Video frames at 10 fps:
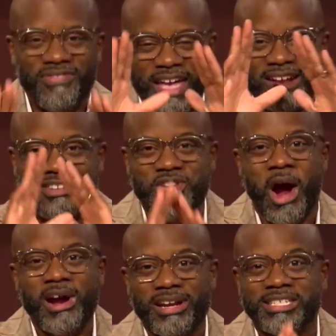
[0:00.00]
that
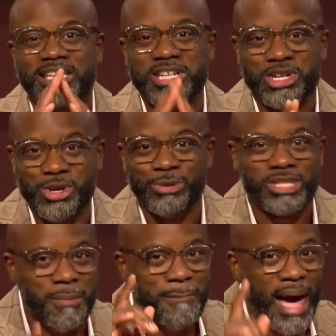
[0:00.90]
darkness can do
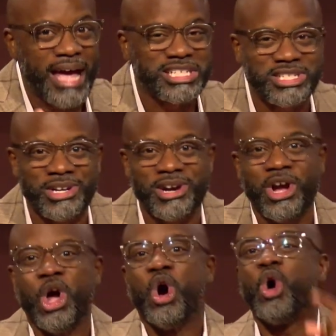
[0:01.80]
to master
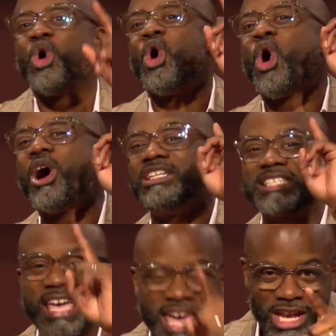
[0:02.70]
or to
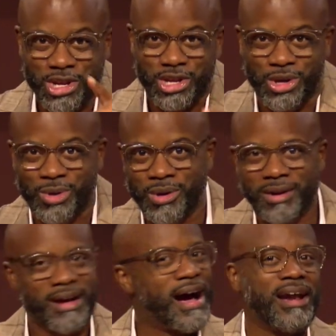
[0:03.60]
hinder you.
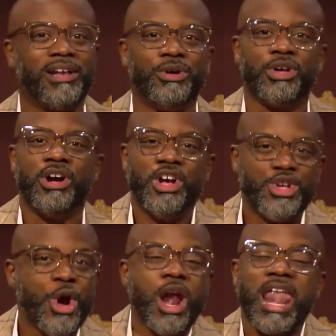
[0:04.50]
Hallelujah.
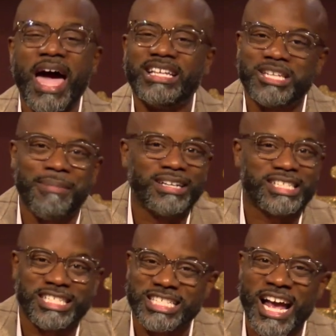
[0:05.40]
Your light's about to
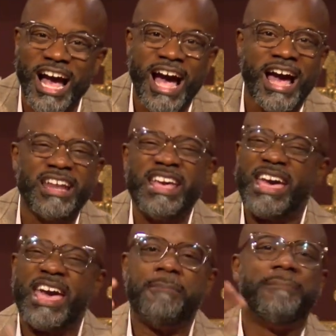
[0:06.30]
shine
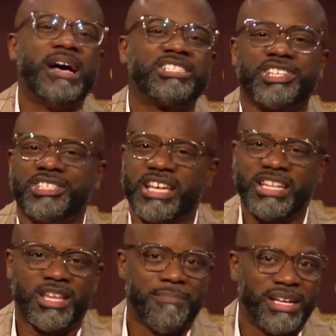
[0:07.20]
in measures and
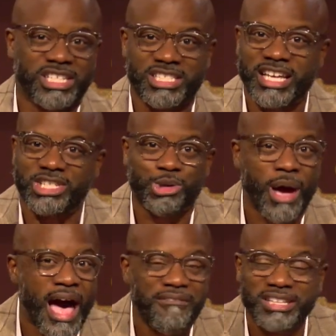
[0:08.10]
dimensions that you
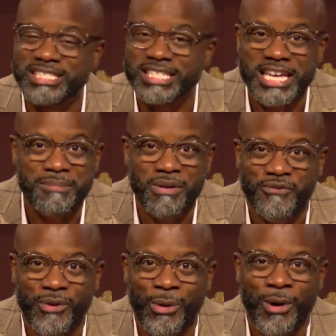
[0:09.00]
haven't seen
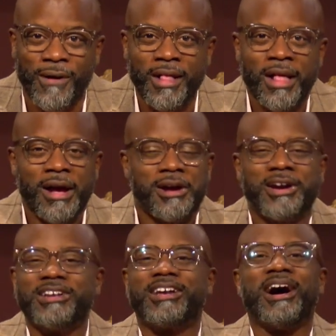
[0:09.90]
before.
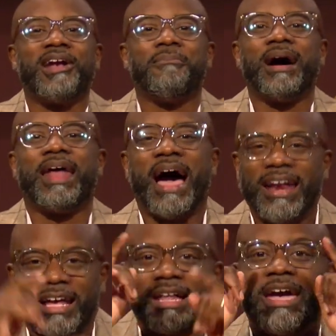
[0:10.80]
Good God Almighty, I
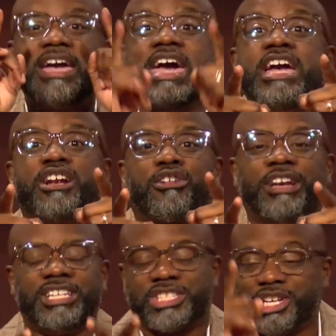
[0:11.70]
declare
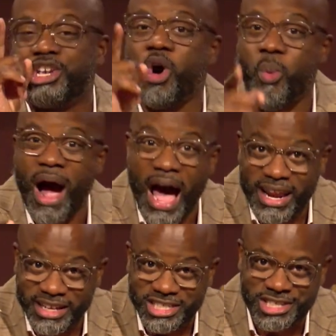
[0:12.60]
increase to your
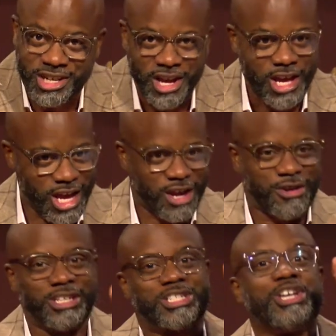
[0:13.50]
wattage,
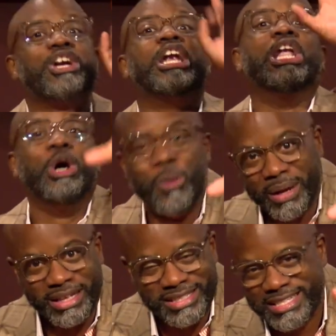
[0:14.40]
increase to your
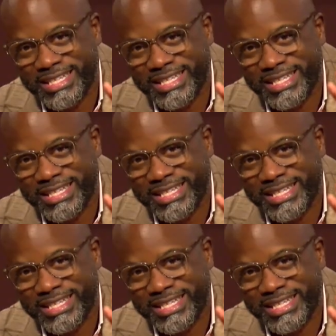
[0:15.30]
lumens,